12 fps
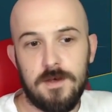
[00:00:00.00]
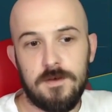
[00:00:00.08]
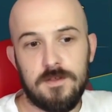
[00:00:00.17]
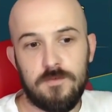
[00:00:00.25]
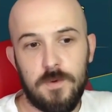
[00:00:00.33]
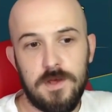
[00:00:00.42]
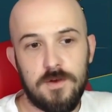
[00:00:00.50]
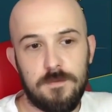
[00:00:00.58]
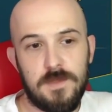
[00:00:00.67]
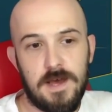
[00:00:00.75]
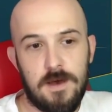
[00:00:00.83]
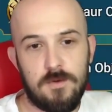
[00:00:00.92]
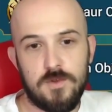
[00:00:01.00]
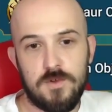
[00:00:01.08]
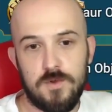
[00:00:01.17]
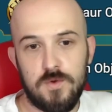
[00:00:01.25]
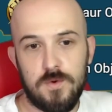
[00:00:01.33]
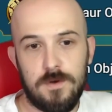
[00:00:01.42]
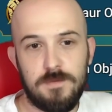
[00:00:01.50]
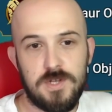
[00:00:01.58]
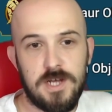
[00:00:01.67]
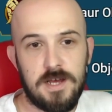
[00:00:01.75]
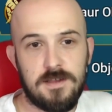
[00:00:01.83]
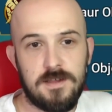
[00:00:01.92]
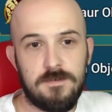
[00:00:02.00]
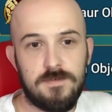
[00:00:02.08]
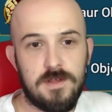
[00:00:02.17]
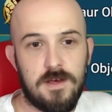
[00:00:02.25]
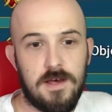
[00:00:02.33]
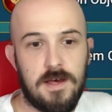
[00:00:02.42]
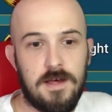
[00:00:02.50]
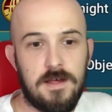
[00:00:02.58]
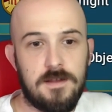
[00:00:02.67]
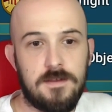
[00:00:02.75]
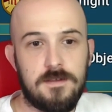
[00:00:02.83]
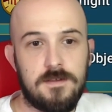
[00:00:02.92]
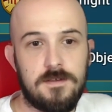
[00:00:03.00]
If we come down to objectives and